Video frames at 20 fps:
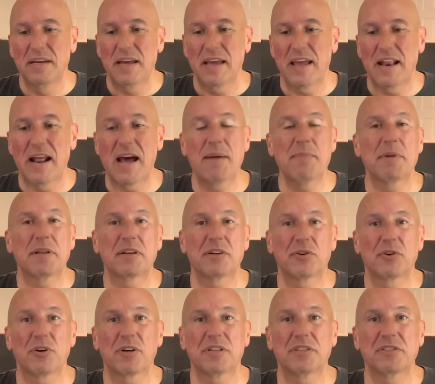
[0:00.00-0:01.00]
And I'm
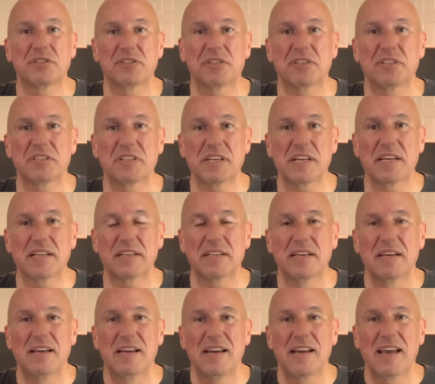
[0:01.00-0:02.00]
encouraged to see it.
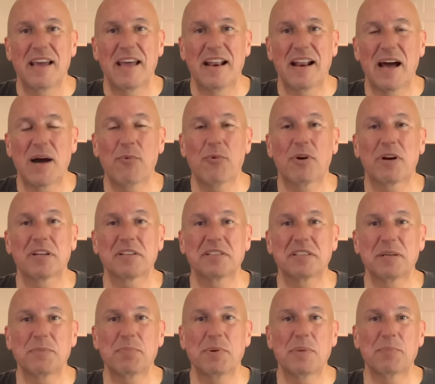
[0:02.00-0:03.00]
And I want to
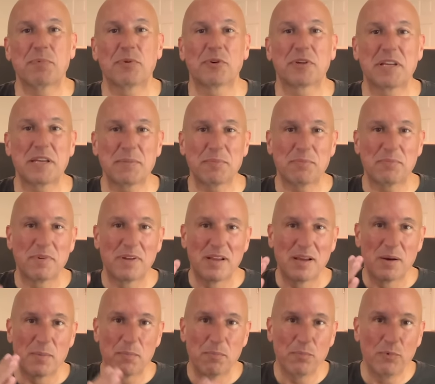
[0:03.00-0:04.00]
see people keep
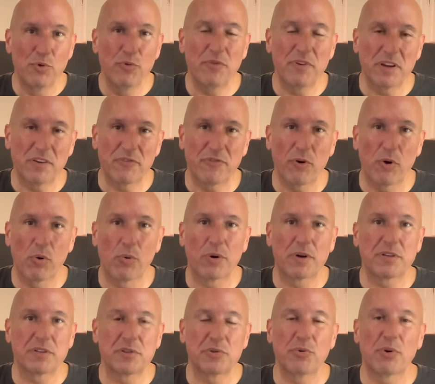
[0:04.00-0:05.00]
moving
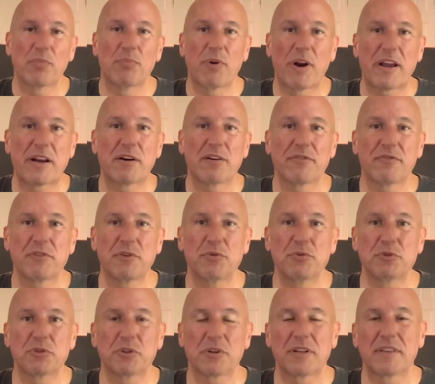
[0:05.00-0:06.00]
forward to a brighter
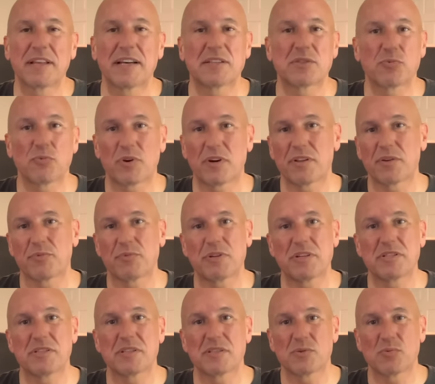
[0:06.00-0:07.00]
future. And that's one of the
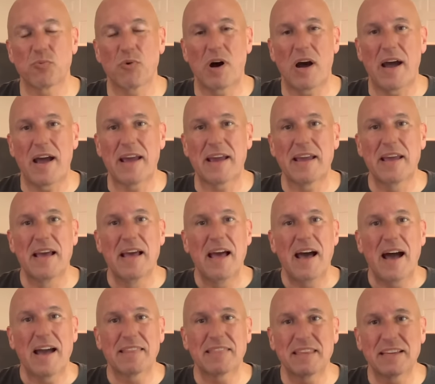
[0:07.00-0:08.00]
reasons why
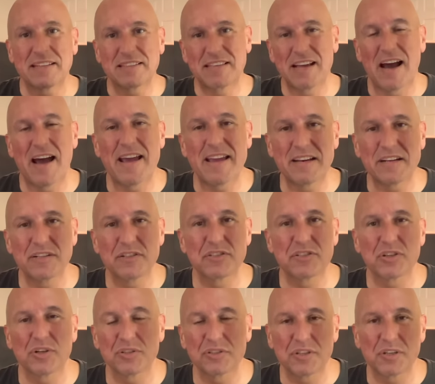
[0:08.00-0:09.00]
I think diet is
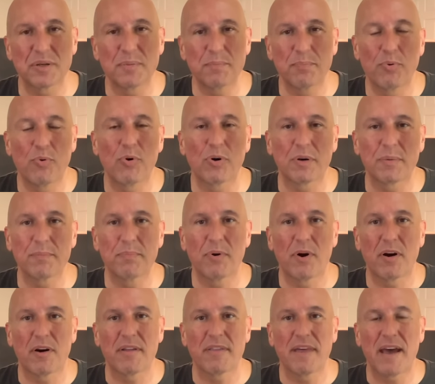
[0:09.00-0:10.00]
such an important
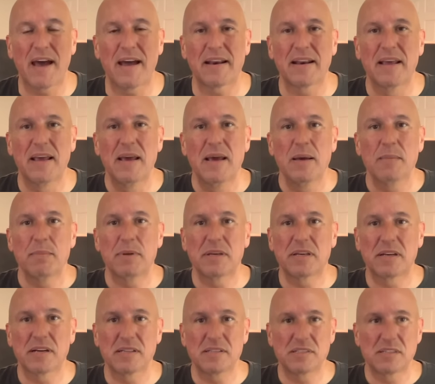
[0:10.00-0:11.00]
part of that,
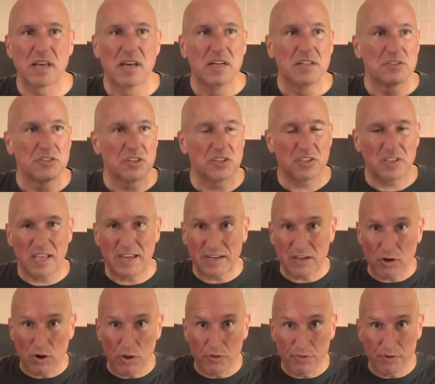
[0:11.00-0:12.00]
because just like
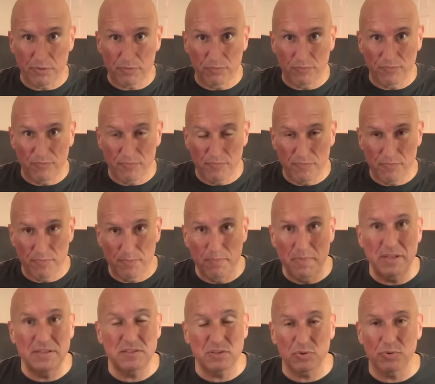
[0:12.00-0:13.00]
all the
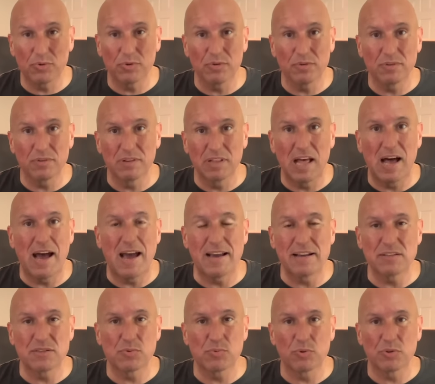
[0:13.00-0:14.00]
mental
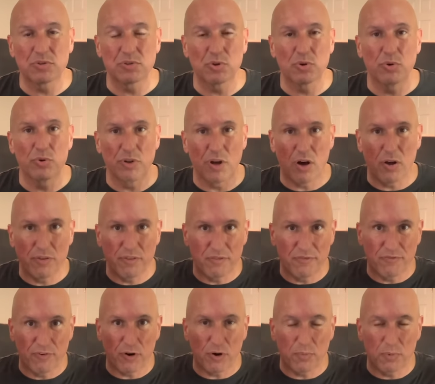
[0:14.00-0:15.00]
lies we're told, all the
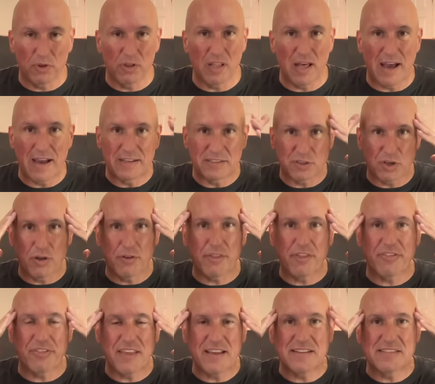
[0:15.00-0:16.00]
verbal lies, all
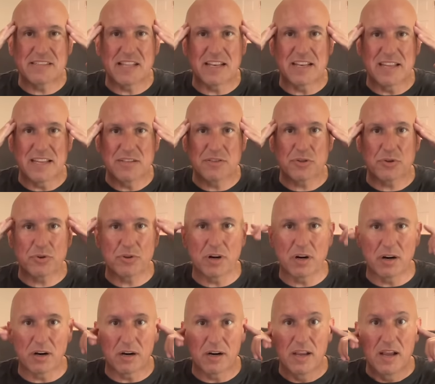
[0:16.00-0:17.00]
the things that enter
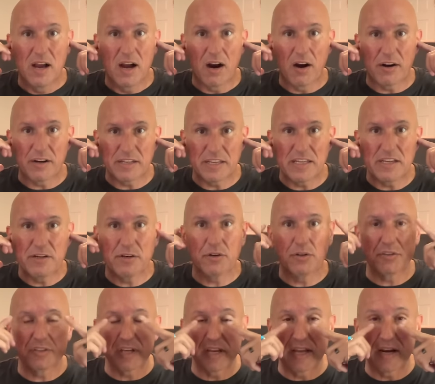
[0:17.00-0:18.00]
our, our
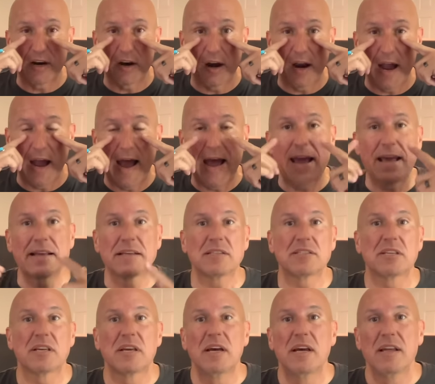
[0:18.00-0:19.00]
ears and our
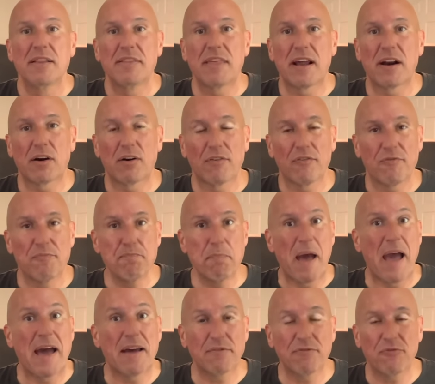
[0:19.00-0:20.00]
eyes that are
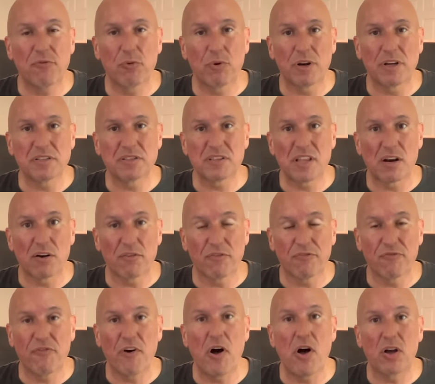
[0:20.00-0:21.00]
bad for us, that are
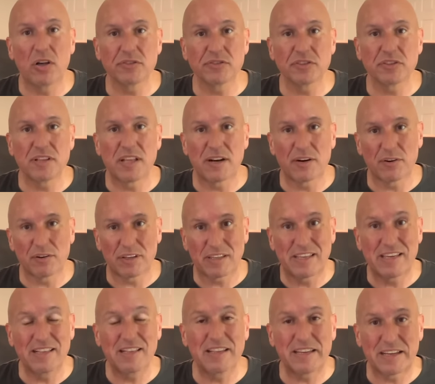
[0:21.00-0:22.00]
false, that are
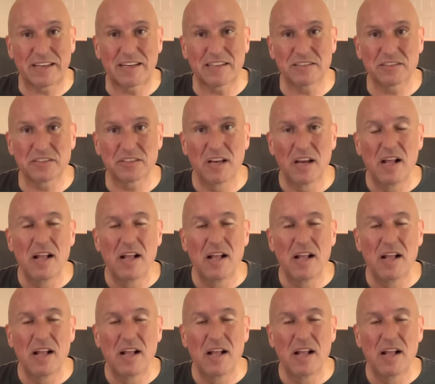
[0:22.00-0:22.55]
killing us,